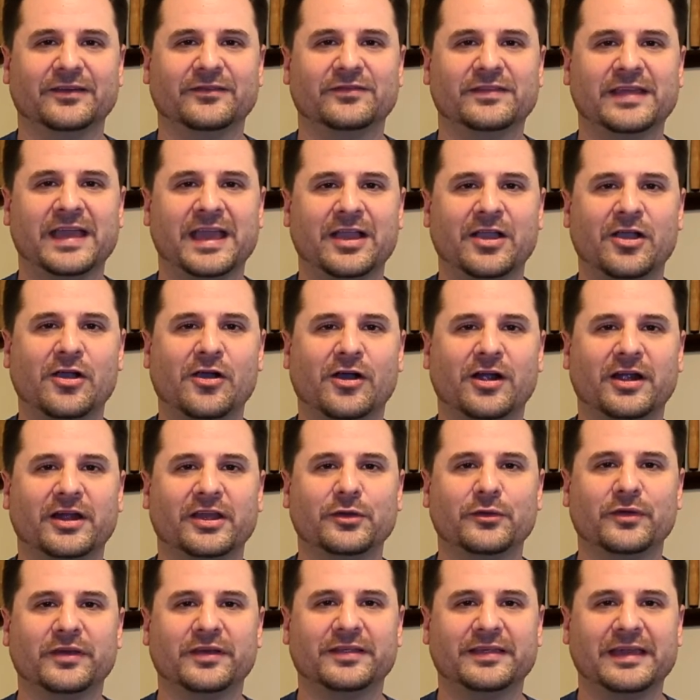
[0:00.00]
of
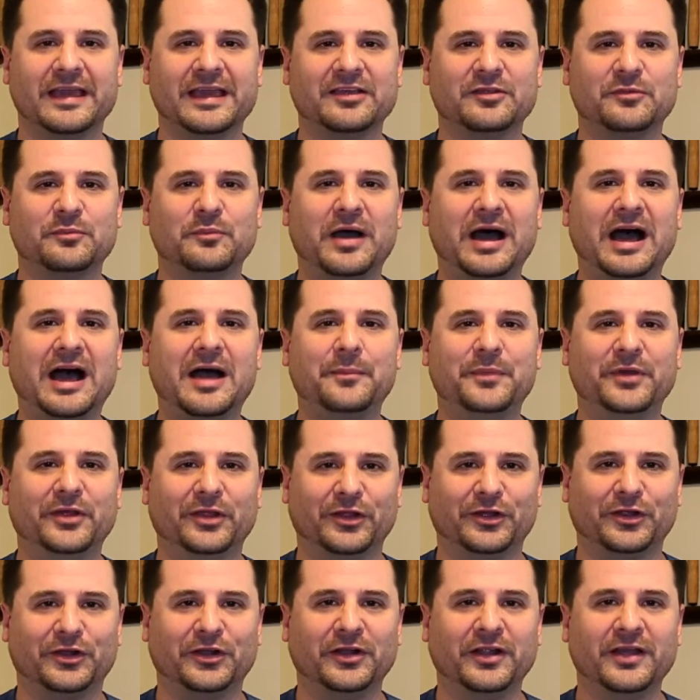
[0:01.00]
Tenkara USA's
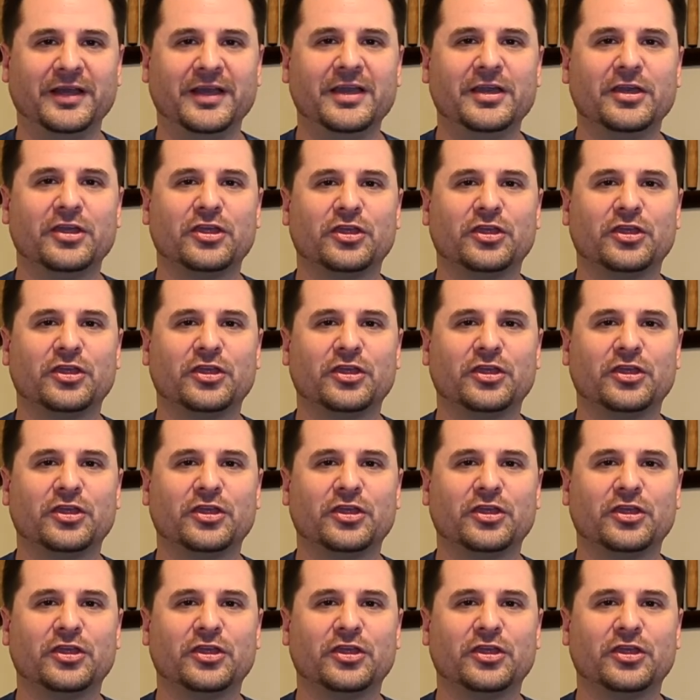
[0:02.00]
popular